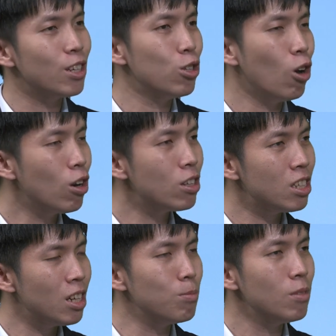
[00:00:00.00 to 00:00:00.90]
the
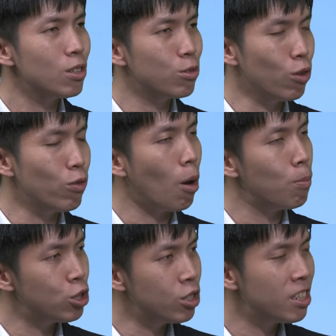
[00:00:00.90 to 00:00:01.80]
long-term growth
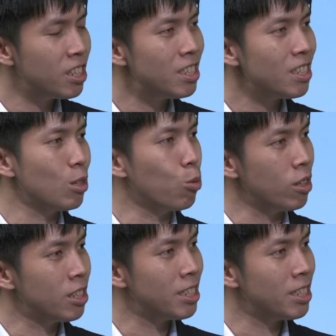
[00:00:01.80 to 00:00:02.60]
opportunities in the water